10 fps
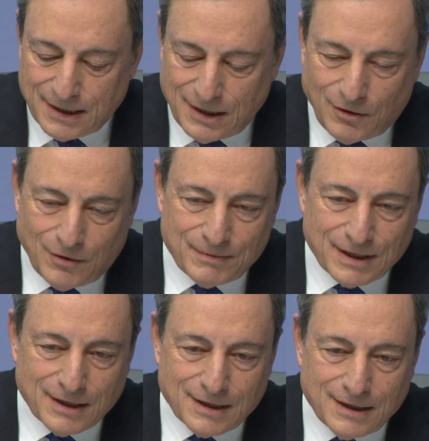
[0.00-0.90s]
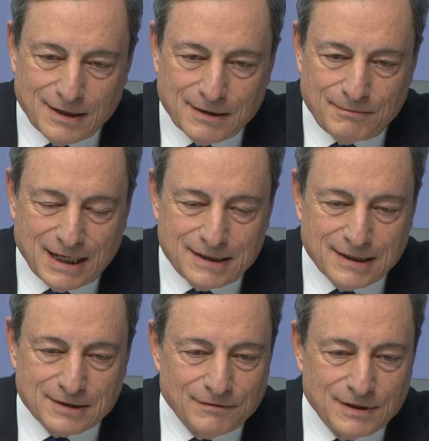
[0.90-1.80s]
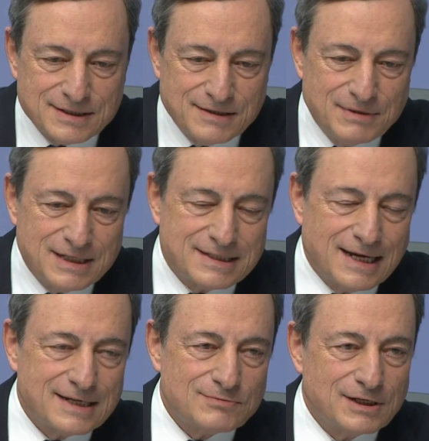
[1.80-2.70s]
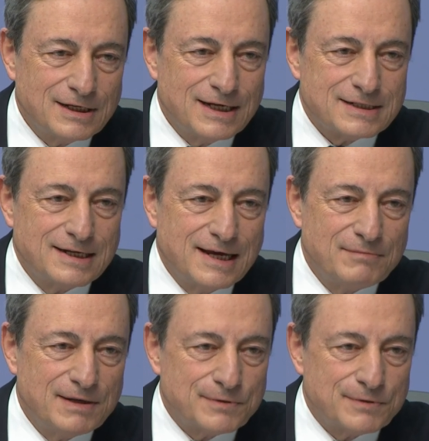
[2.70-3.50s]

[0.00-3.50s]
No, I mean, the mandate of the ECB stays what it is, namely